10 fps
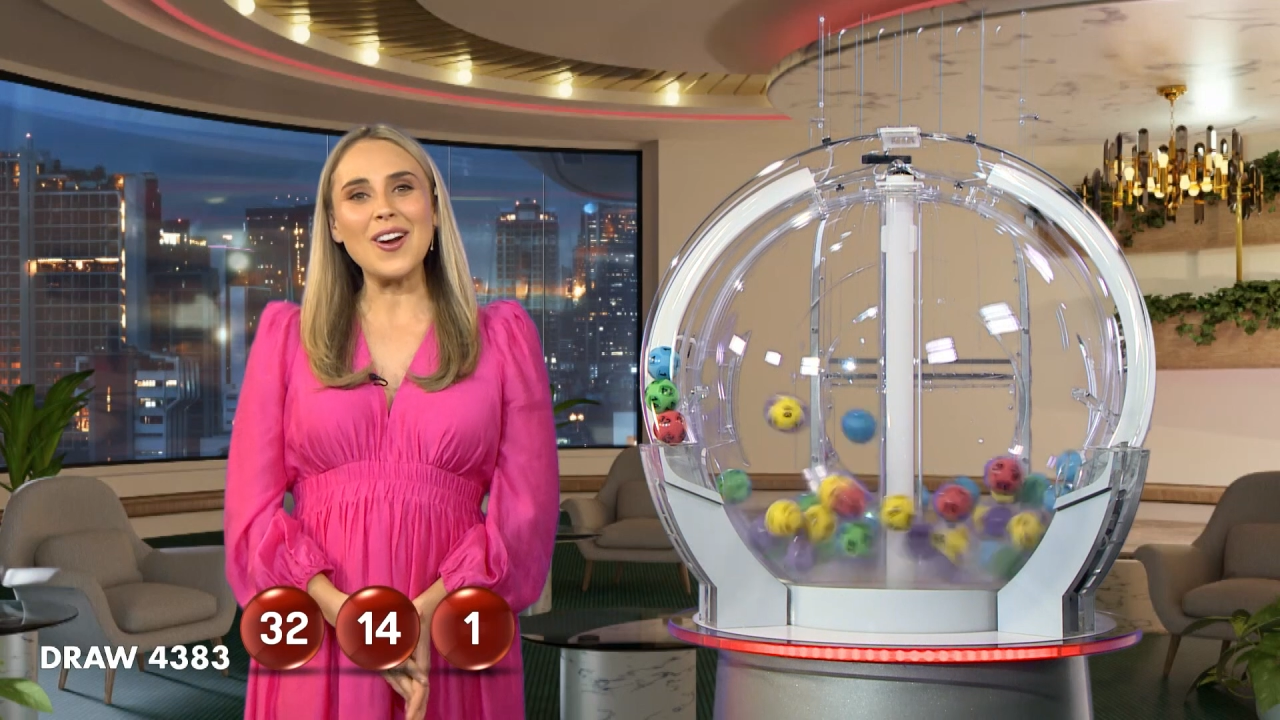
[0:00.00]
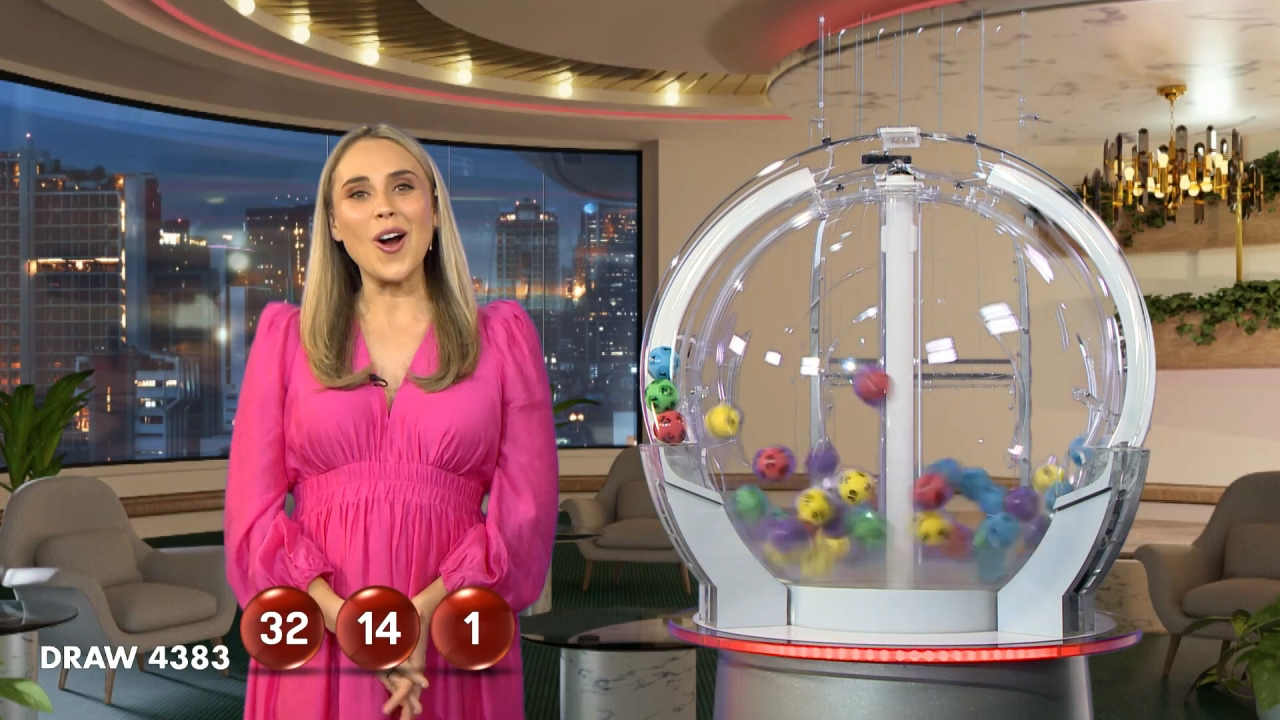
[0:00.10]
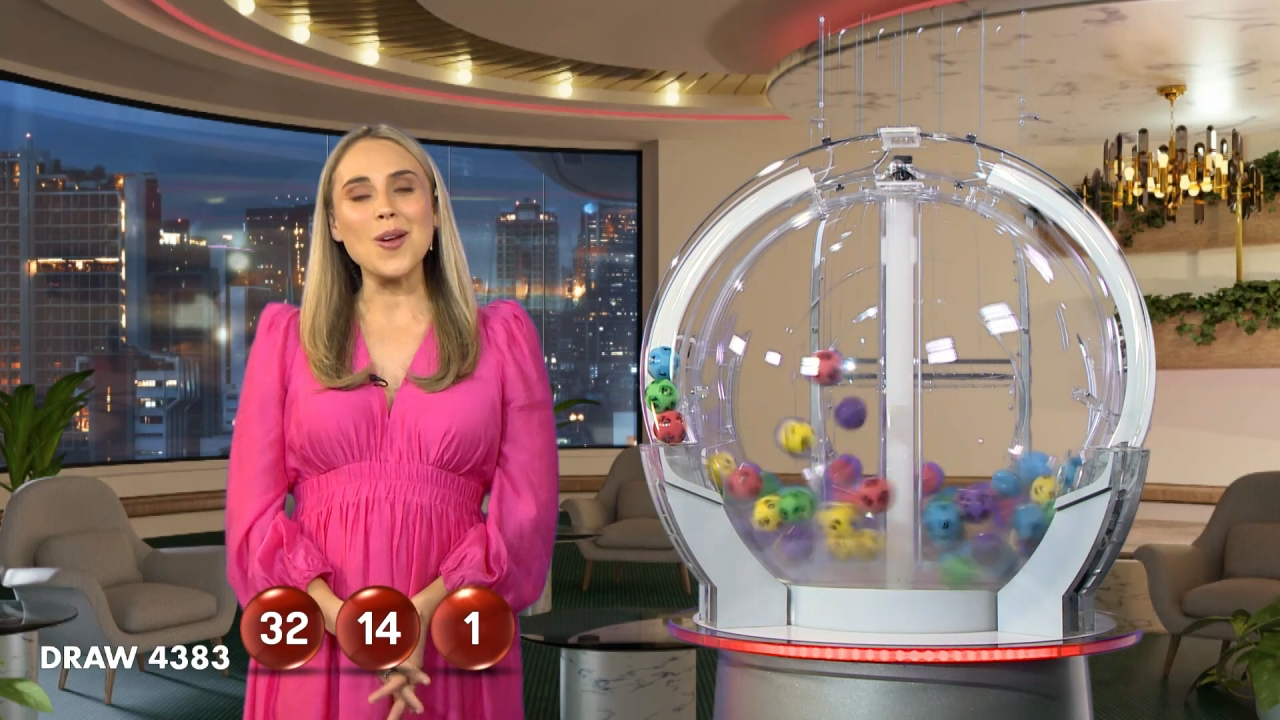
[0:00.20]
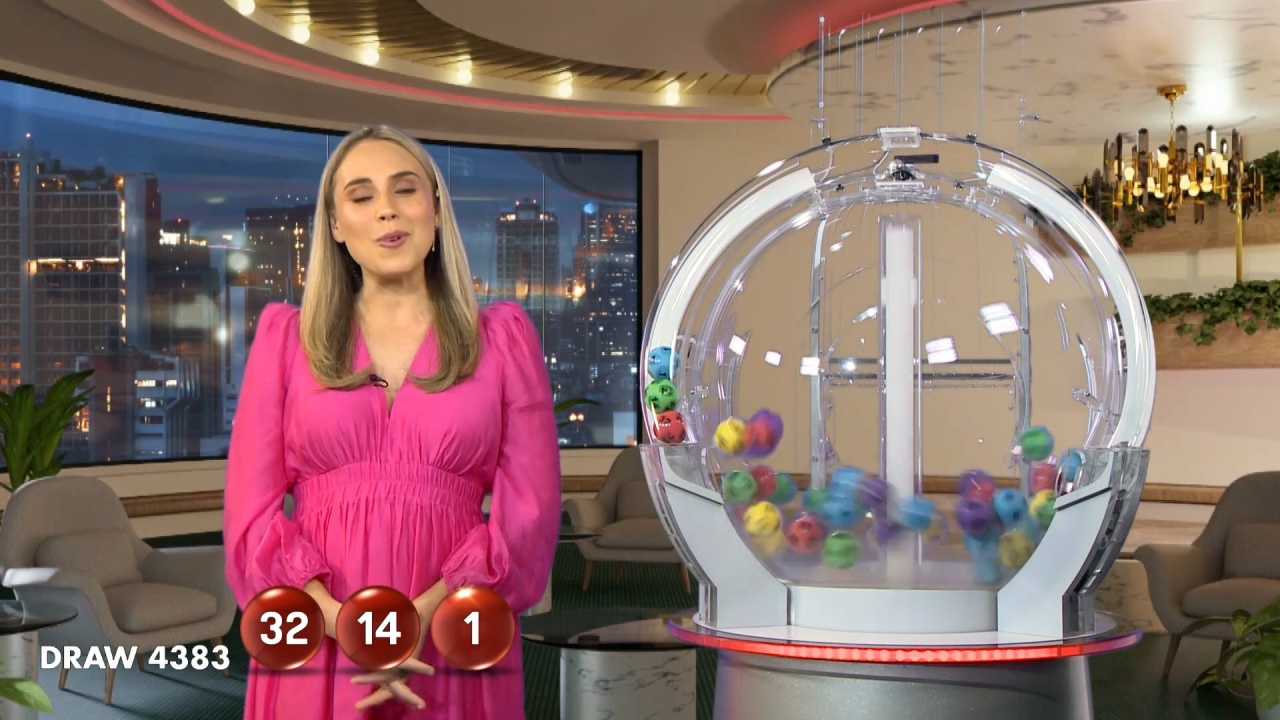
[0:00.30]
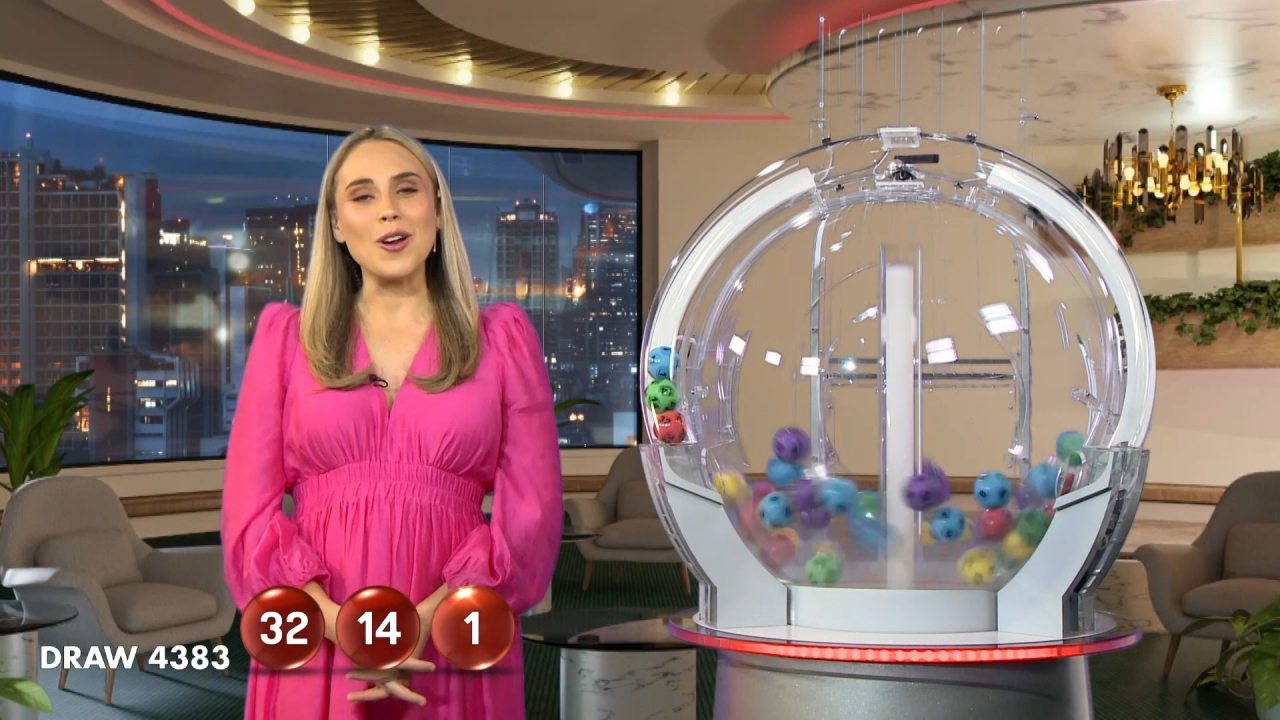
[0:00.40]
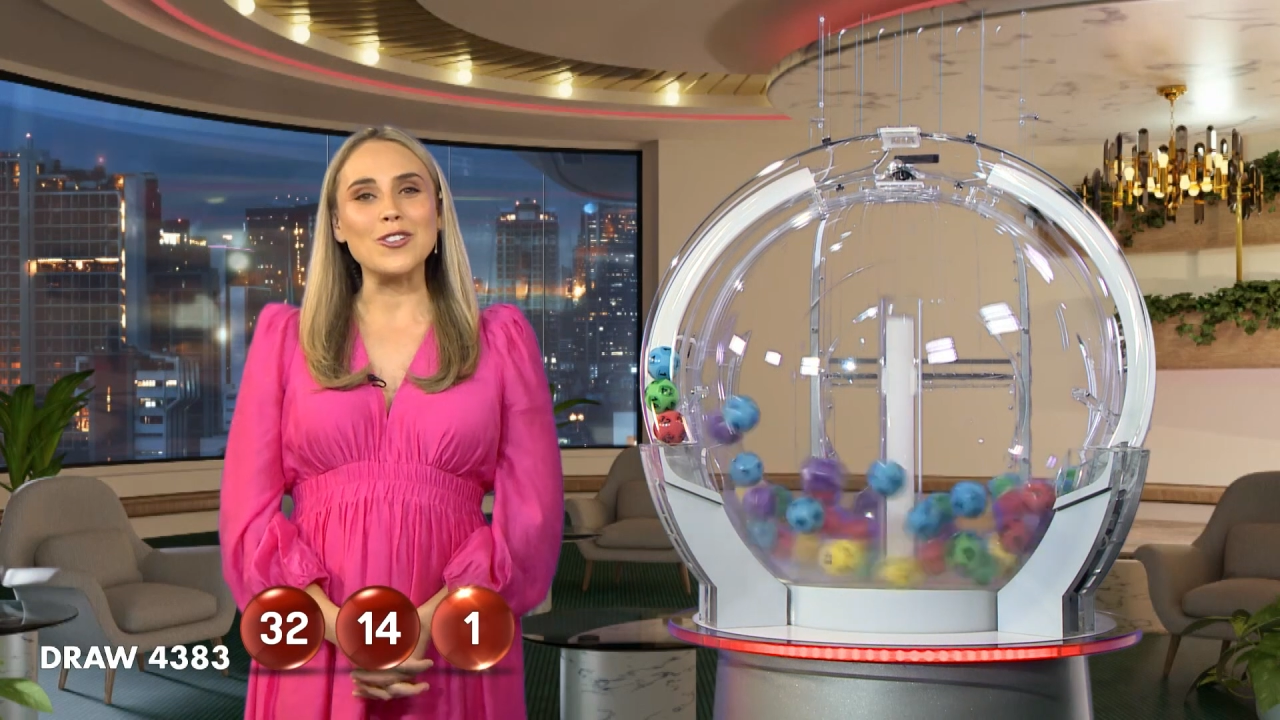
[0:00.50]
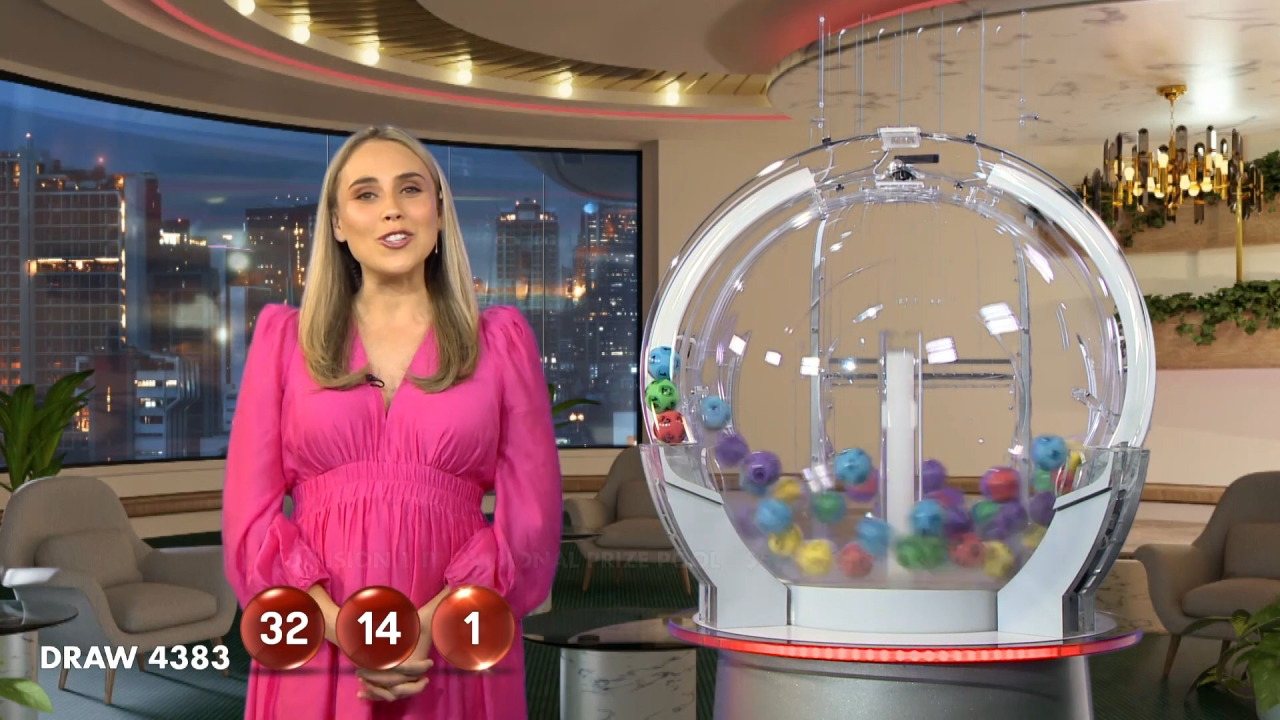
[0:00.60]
home over